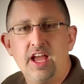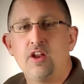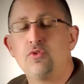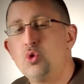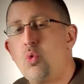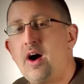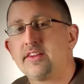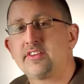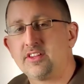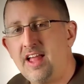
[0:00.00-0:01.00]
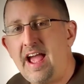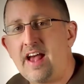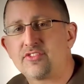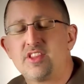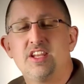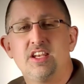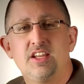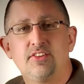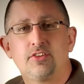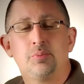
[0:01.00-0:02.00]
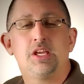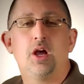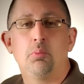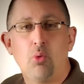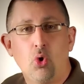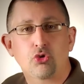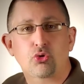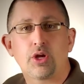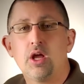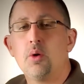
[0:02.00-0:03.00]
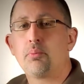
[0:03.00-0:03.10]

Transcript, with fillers: And if you want it to last, then it needs to be a Moultrie